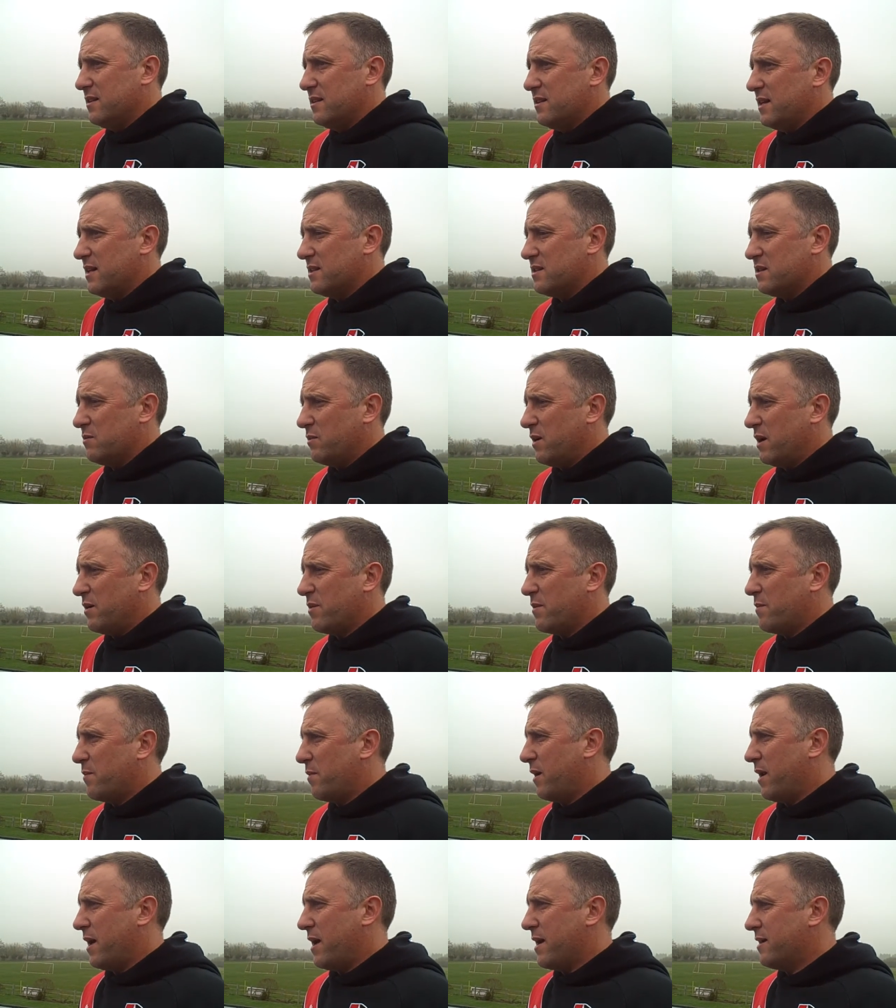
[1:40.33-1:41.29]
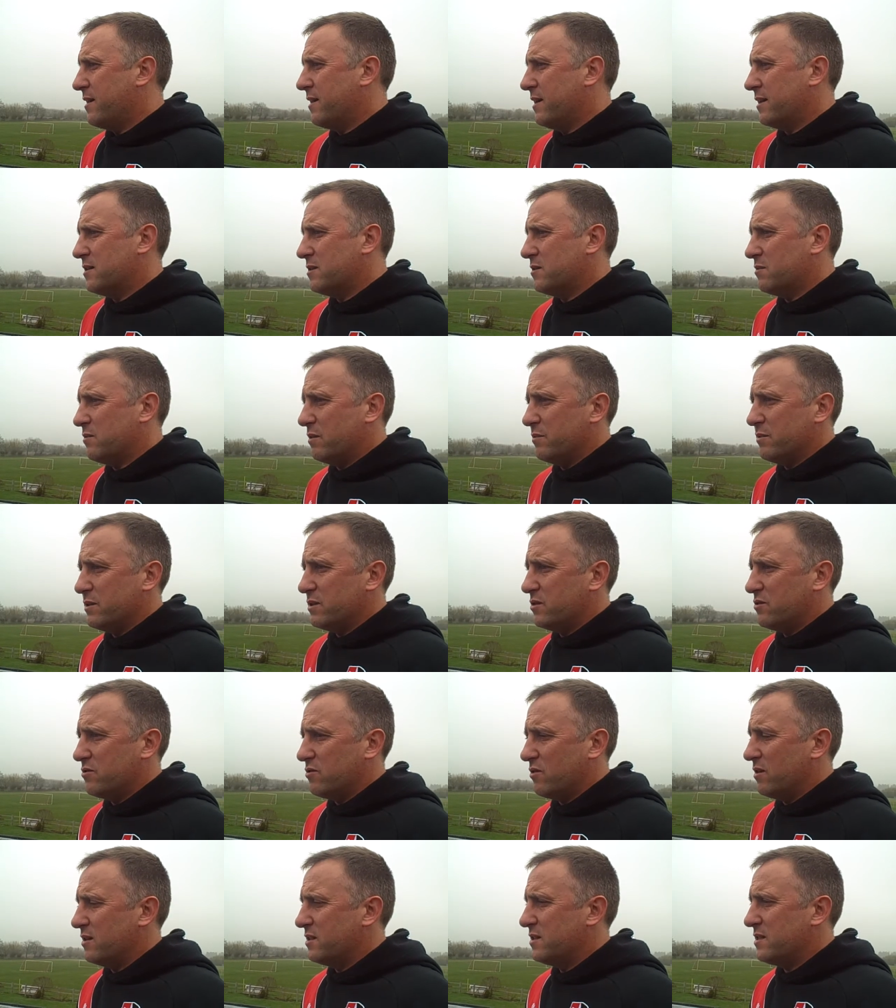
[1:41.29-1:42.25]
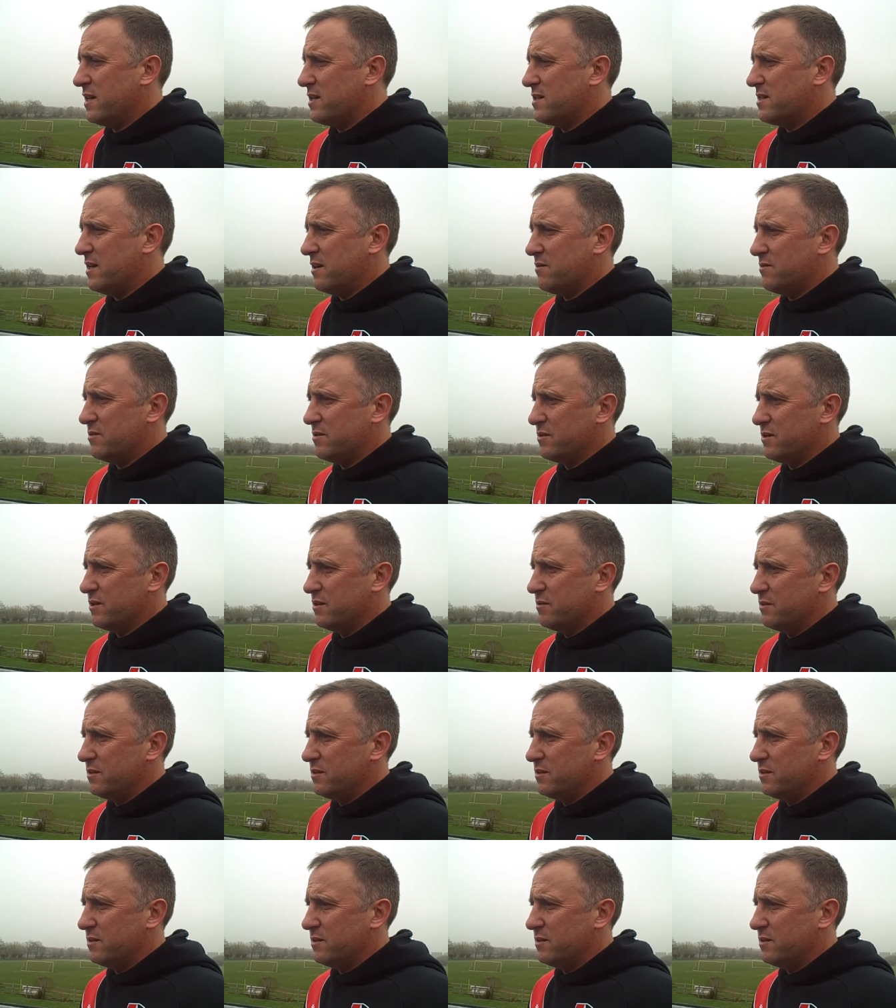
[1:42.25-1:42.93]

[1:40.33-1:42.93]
that's the way we play and that's what we try and set out to do.